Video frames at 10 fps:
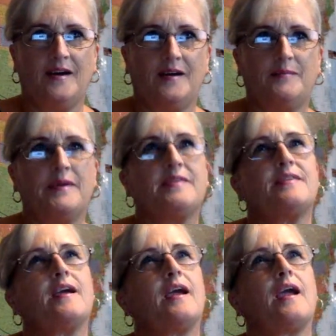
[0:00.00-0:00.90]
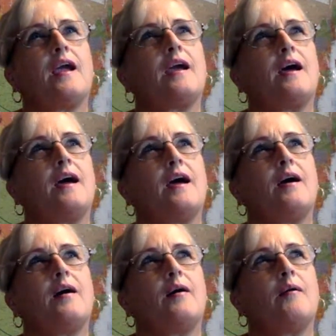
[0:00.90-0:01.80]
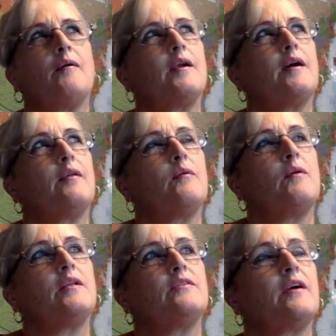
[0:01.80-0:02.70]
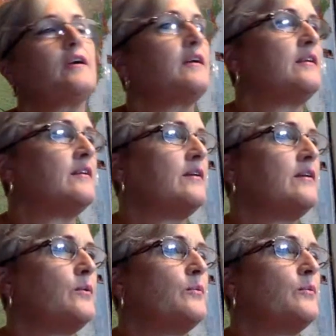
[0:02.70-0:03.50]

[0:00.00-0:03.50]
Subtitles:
Let me think what other ones I can do.